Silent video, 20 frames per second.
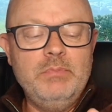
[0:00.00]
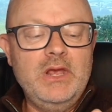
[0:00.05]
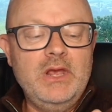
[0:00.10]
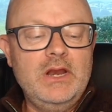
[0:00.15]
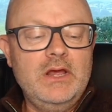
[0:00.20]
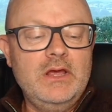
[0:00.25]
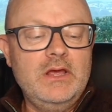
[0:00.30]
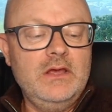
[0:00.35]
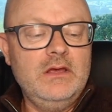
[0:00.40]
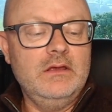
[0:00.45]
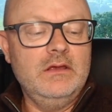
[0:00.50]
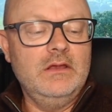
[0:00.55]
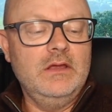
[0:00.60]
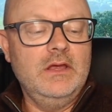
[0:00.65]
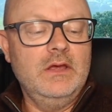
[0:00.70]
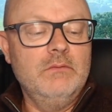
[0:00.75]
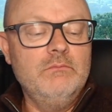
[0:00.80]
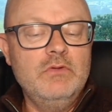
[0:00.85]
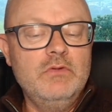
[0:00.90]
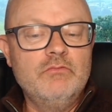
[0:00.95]

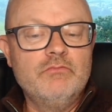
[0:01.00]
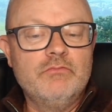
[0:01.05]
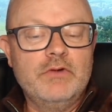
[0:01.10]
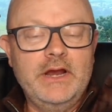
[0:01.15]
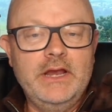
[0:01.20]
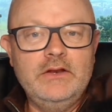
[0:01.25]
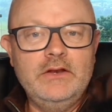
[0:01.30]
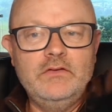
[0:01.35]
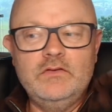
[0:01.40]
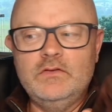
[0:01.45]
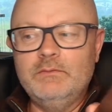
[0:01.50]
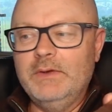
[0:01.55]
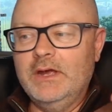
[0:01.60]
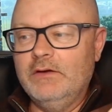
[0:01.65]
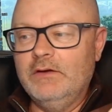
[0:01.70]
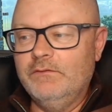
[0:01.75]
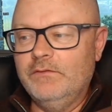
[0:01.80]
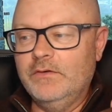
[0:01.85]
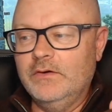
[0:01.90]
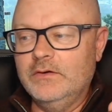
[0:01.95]
better mid-range
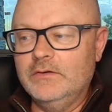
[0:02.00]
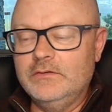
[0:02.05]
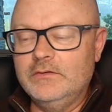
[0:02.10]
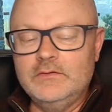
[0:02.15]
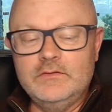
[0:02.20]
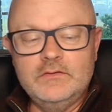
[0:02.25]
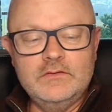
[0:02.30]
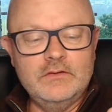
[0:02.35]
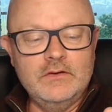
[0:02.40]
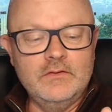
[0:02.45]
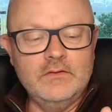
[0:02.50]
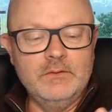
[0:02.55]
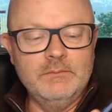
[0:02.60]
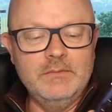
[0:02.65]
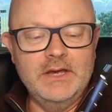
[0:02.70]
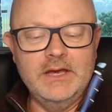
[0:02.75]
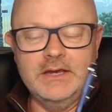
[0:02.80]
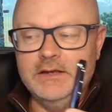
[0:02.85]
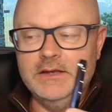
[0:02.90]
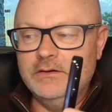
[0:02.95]
smartphones on the
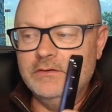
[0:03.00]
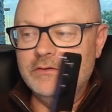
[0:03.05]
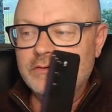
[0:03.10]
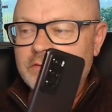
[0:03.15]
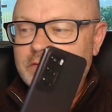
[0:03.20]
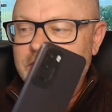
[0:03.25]
market in New